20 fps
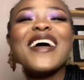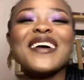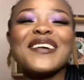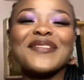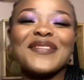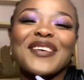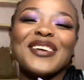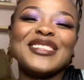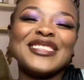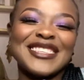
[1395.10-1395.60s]
It
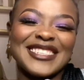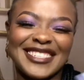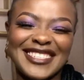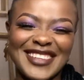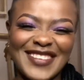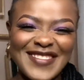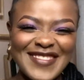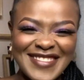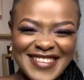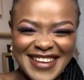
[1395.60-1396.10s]
felt
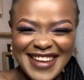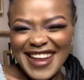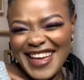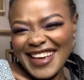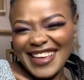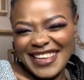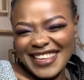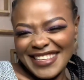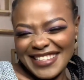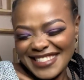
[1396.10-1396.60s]
so
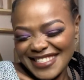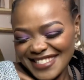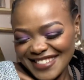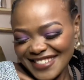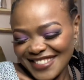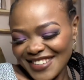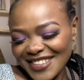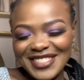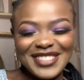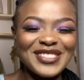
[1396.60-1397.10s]
nice,
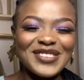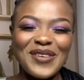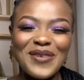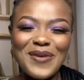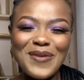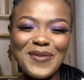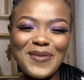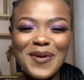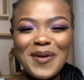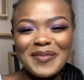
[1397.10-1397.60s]
you know, so
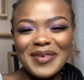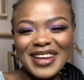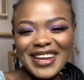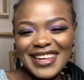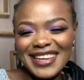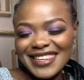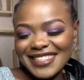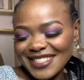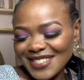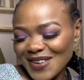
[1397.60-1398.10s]

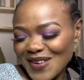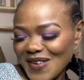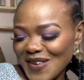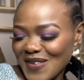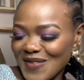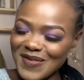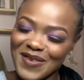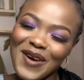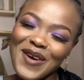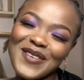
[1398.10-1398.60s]
womanly and so
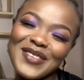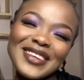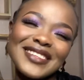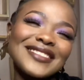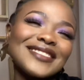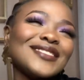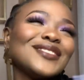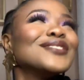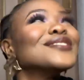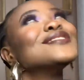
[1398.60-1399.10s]
grown and
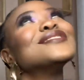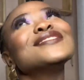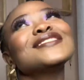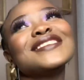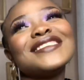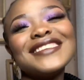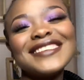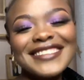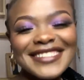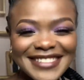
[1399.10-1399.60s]
so,
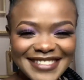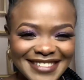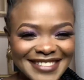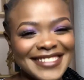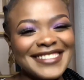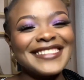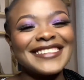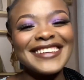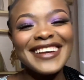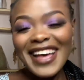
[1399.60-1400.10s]

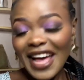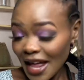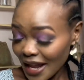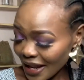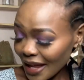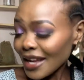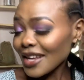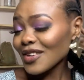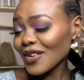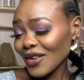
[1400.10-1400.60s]

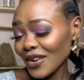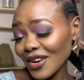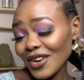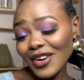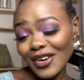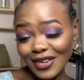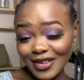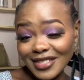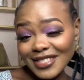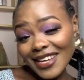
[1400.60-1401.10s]
like not a
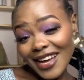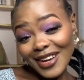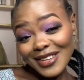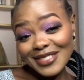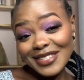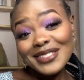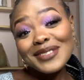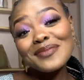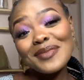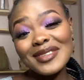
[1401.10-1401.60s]
girl's house,
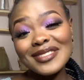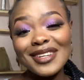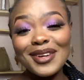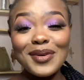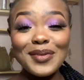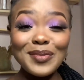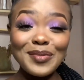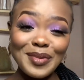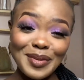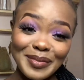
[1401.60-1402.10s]
it smells like
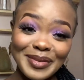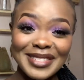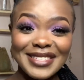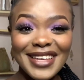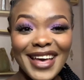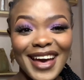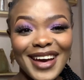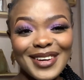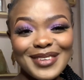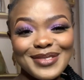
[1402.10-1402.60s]
a woman's
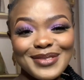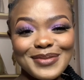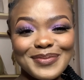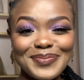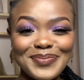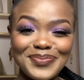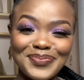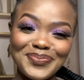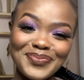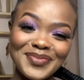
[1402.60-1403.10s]
house.
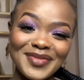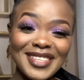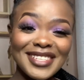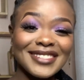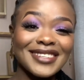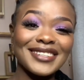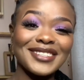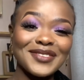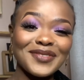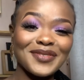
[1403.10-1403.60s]
There's
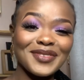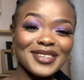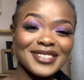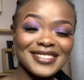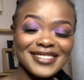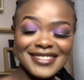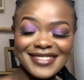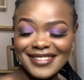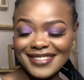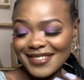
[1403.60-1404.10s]
a
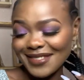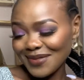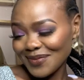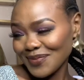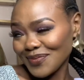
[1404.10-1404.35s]
difference.